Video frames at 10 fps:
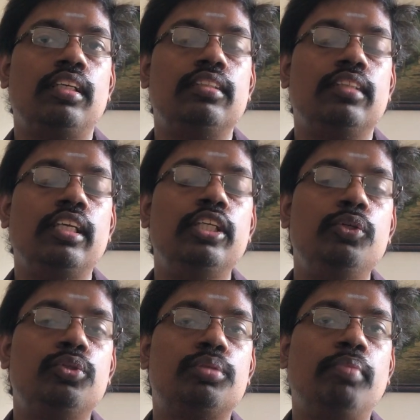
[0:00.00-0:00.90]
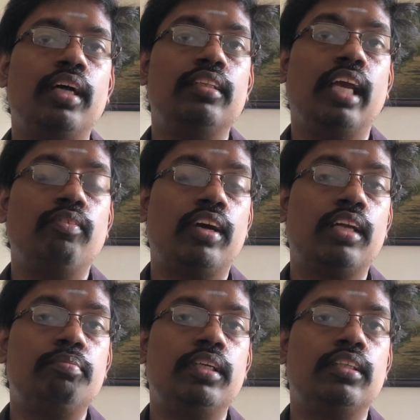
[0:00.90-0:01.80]
is induced by the
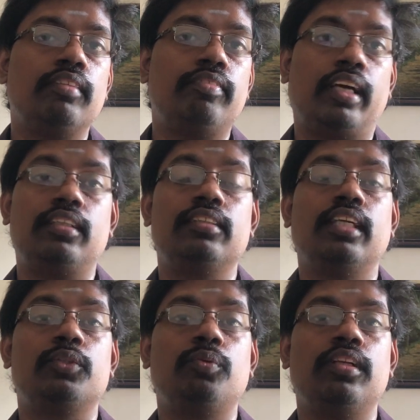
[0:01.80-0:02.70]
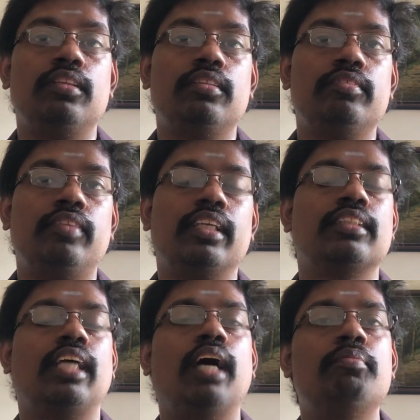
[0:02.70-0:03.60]
environmental factors as well. For
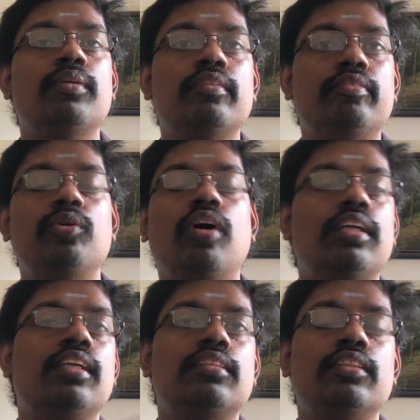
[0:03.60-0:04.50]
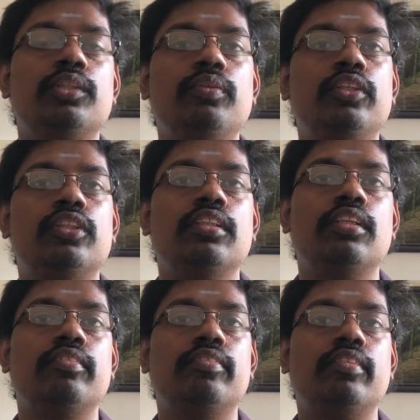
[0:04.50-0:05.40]
example, if you are in a
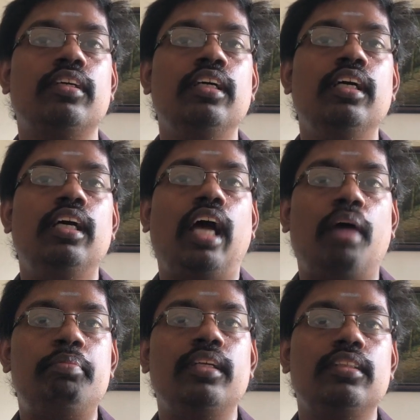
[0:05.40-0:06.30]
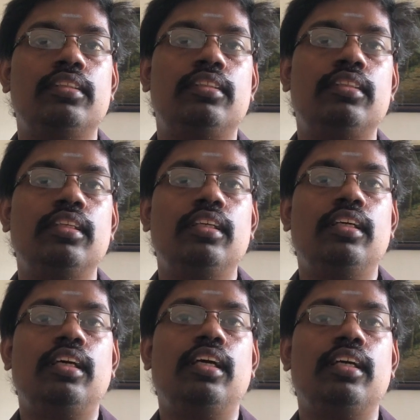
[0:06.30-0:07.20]
situation of happiness
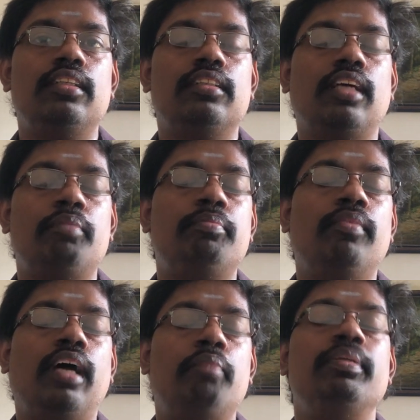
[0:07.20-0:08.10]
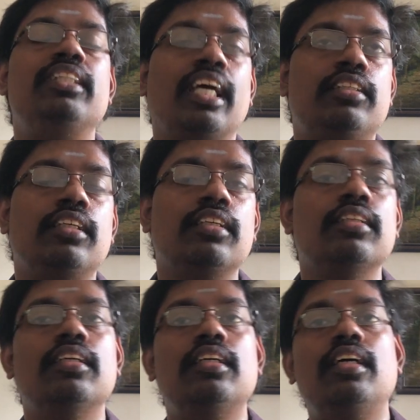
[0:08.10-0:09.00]
and happy chatting,